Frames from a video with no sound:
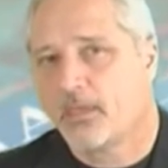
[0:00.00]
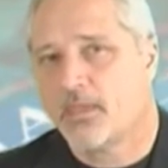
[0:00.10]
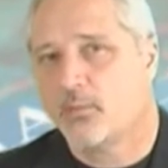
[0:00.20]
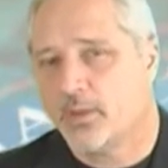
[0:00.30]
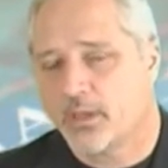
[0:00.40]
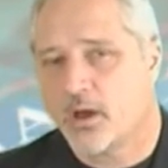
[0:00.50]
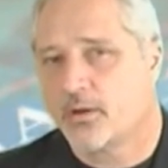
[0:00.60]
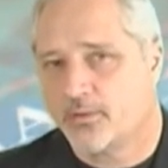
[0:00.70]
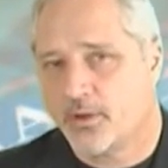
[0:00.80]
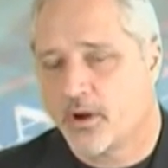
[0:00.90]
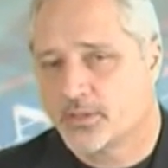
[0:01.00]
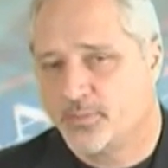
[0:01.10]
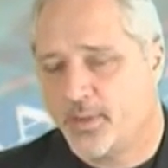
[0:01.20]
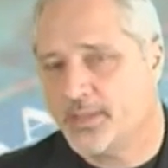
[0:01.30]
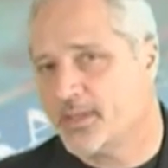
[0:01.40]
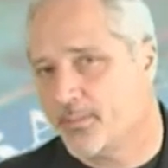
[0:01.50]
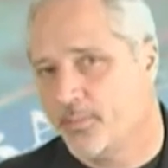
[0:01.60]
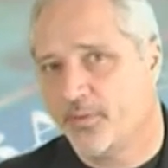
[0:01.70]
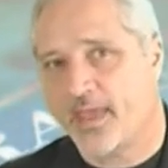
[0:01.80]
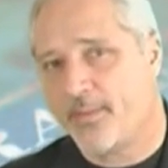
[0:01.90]
that we got on the RSPs and
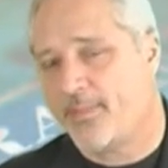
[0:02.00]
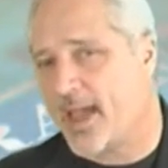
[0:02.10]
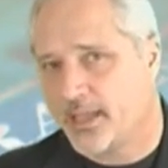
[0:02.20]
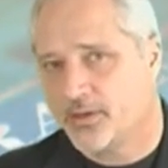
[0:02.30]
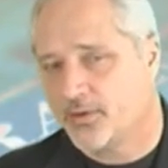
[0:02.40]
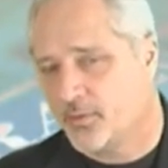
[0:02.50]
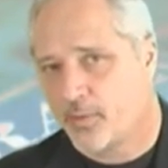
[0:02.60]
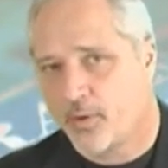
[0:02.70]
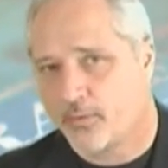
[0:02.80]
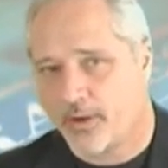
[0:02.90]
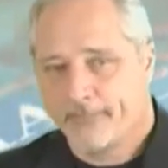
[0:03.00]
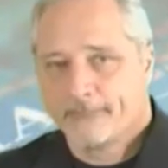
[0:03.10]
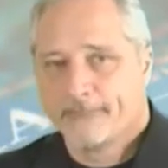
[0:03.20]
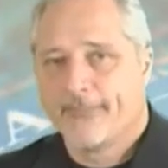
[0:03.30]
put that back into the program.